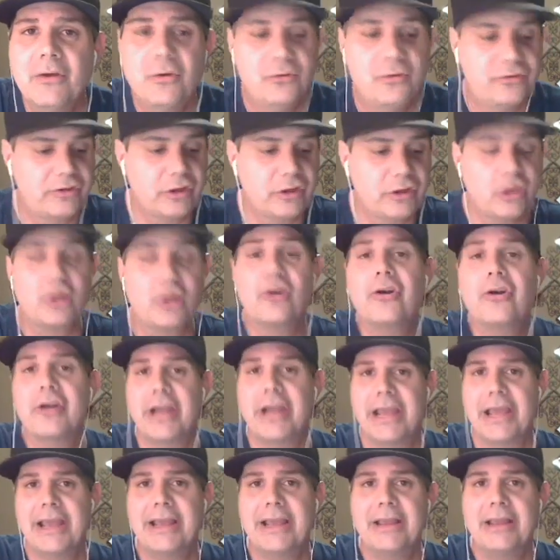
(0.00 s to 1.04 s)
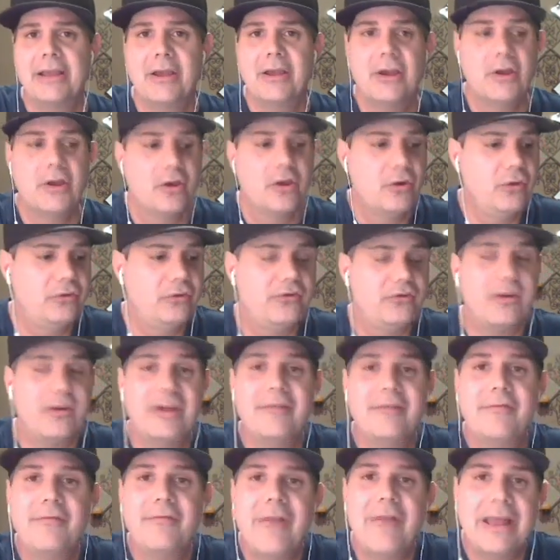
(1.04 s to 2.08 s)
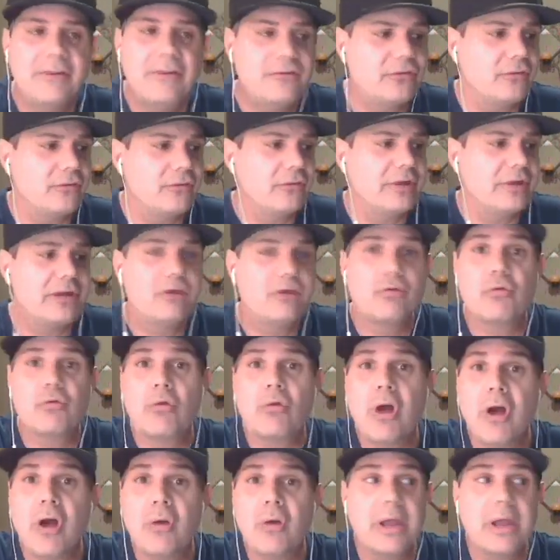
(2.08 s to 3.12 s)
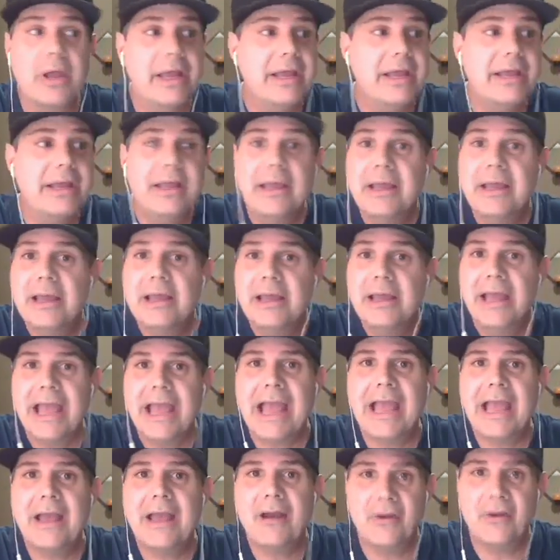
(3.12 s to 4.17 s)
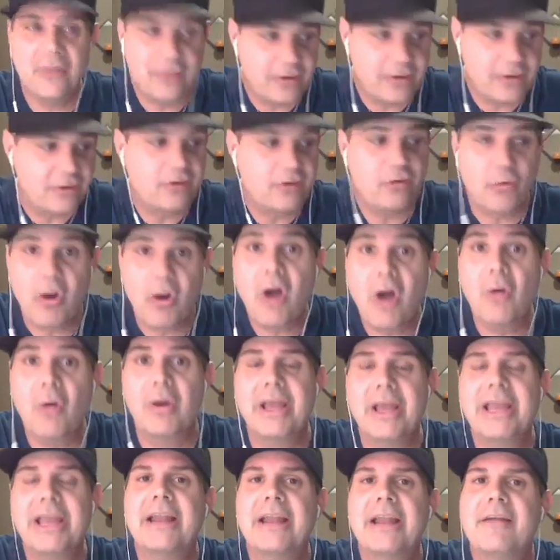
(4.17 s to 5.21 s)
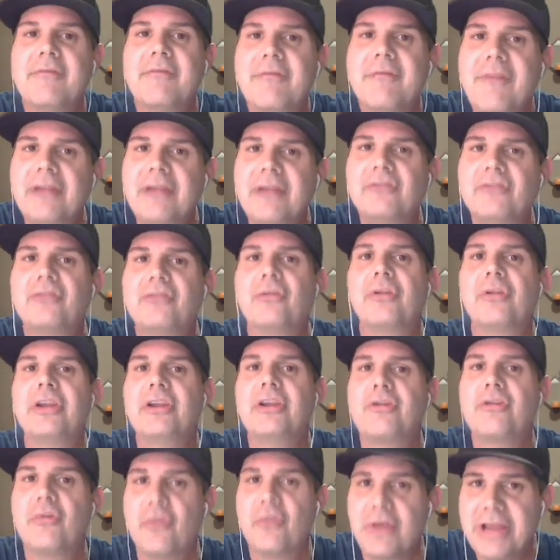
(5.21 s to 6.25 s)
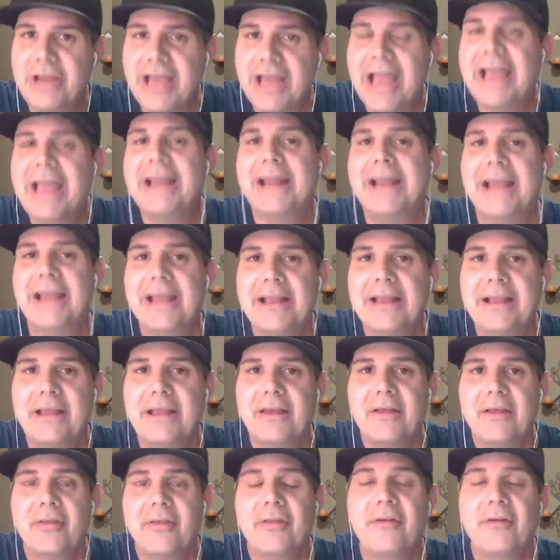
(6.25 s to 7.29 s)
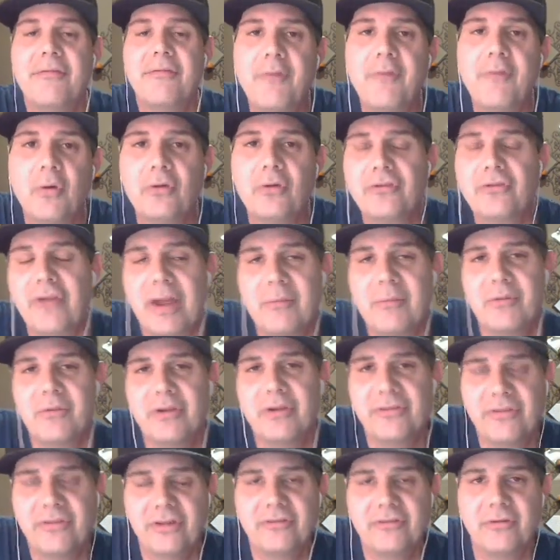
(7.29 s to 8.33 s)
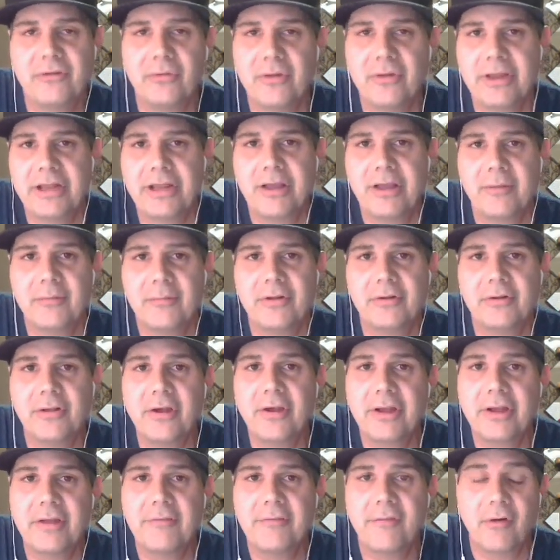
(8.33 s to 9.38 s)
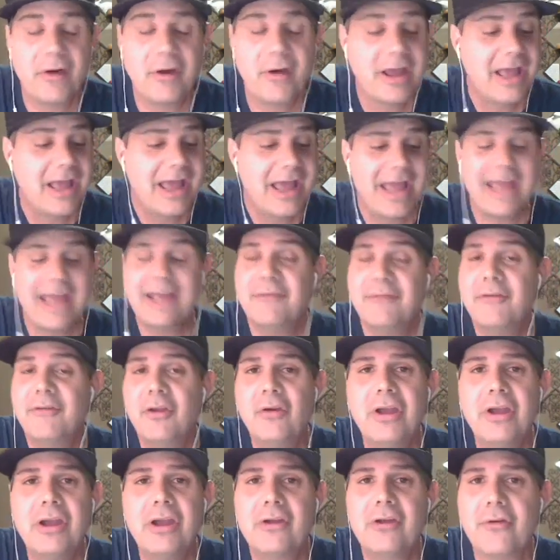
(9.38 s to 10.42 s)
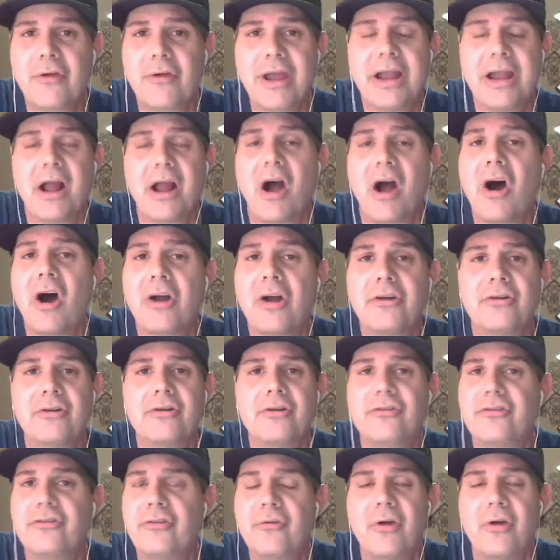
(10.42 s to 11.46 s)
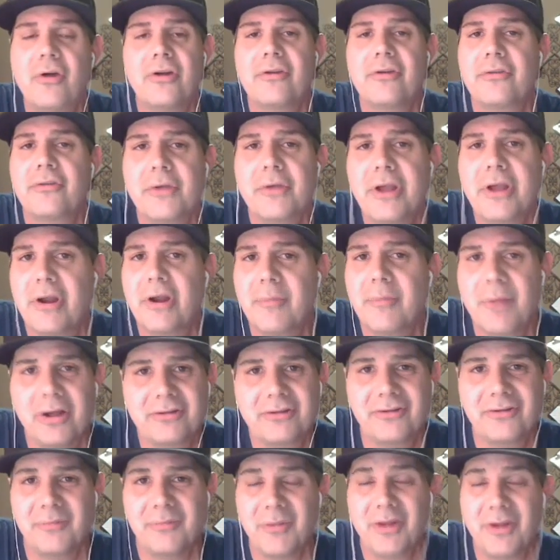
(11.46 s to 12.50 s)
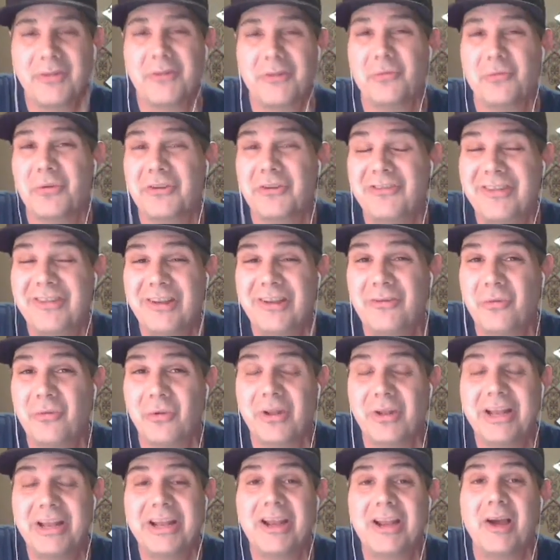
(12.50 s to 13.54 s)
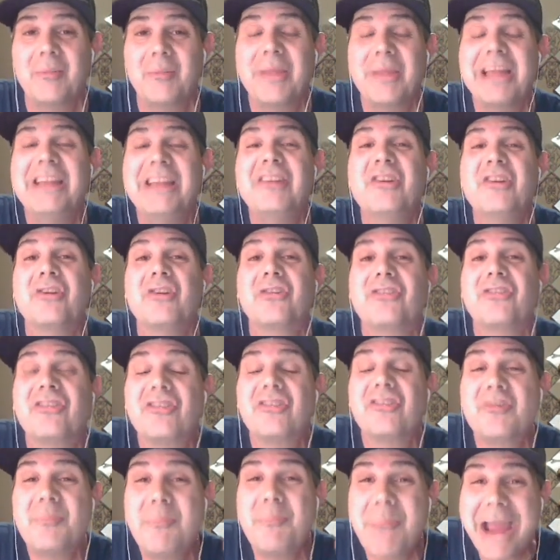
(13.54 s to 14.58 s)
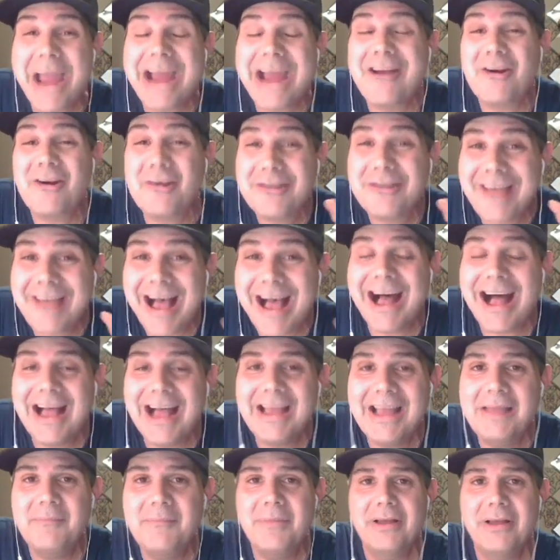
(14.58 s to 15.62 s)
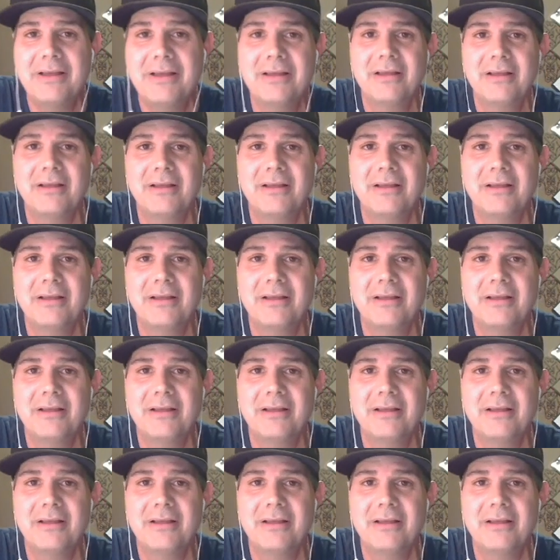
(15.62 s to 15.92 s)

who's learning, who's eventually growing, or they're growing and eventually creating the full-time residual income they're looking for. Hey, if you can create $100, $200, $300 a month in residual income in your spare time,